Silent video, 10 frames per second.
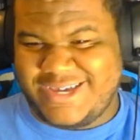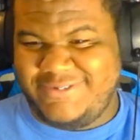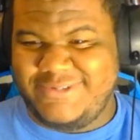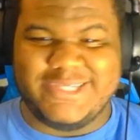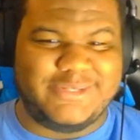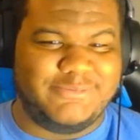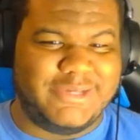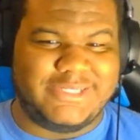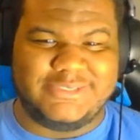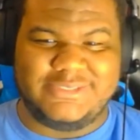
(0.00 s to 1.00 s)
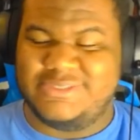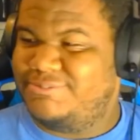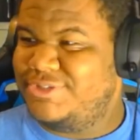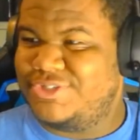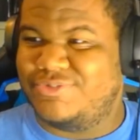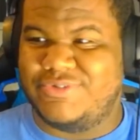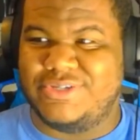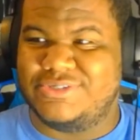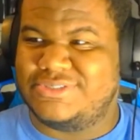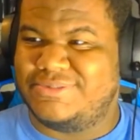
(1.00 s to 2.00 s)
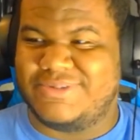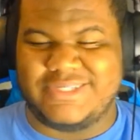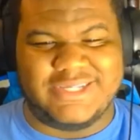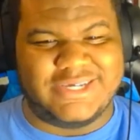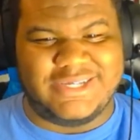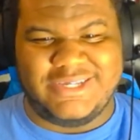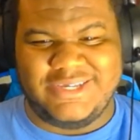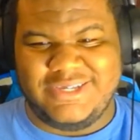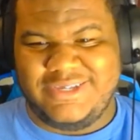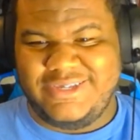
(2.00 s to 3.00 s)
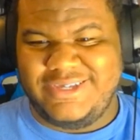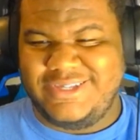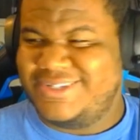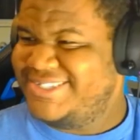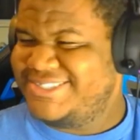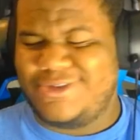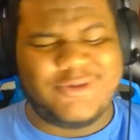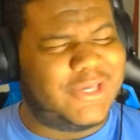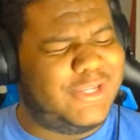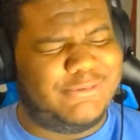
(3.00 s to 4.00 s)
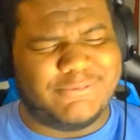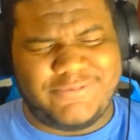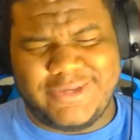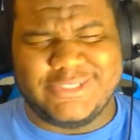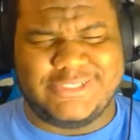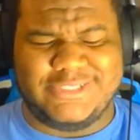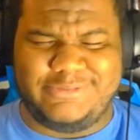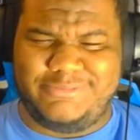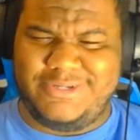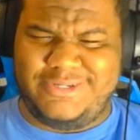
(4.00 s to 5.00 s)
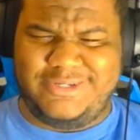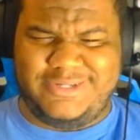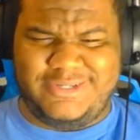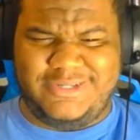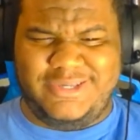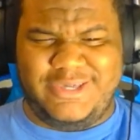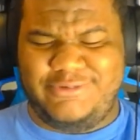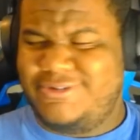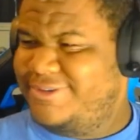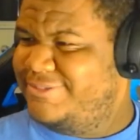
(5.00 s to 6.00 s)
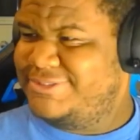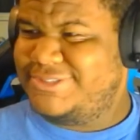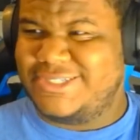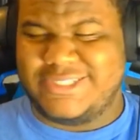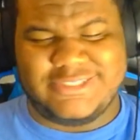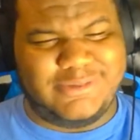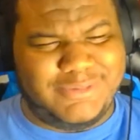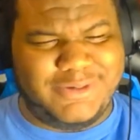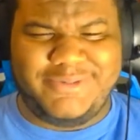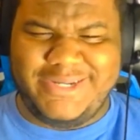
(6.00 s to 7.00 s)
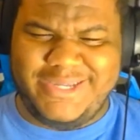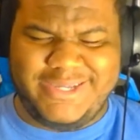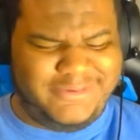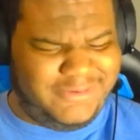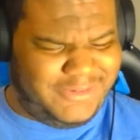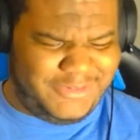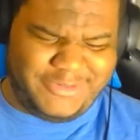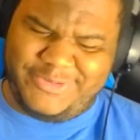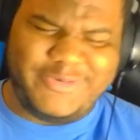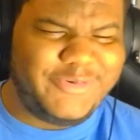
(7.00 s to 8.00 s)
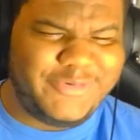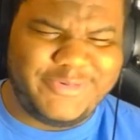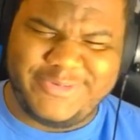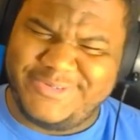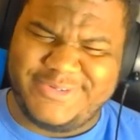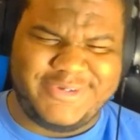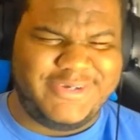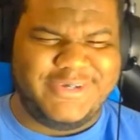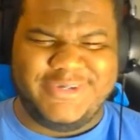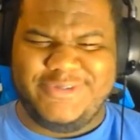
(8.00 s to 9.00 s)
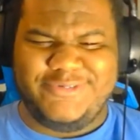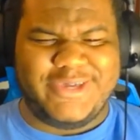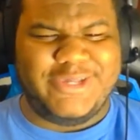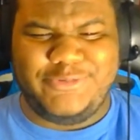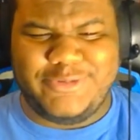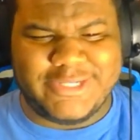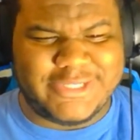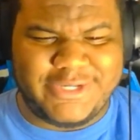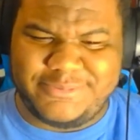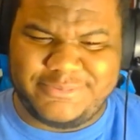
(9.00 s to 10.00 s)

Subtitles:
We need to make this a music video or stuff like that. And the song can't even finish it, bruh. You already trying to get some more money out? Ooh! Can't do that to him.